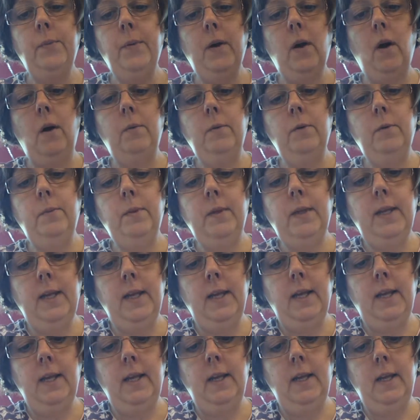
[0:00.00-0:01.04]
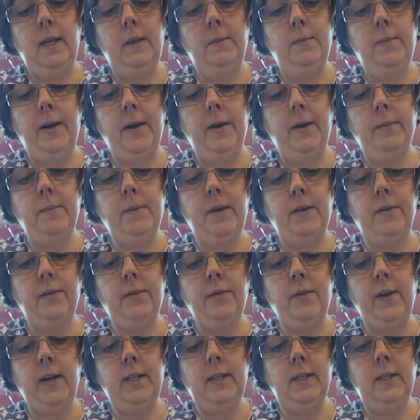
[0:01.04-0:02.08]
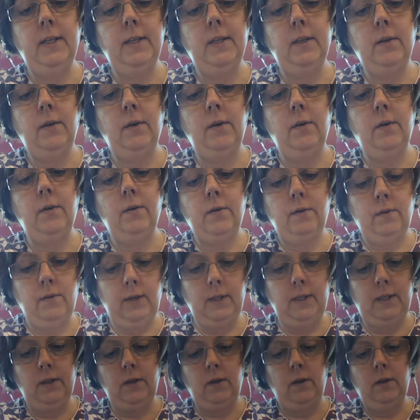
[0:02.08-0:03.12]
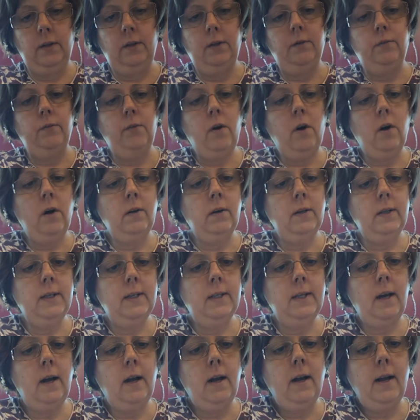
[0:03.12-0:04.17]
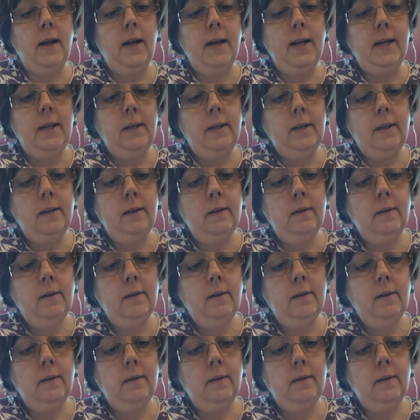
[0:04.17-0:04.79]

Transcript: probably bury my thread so it's on the wrong side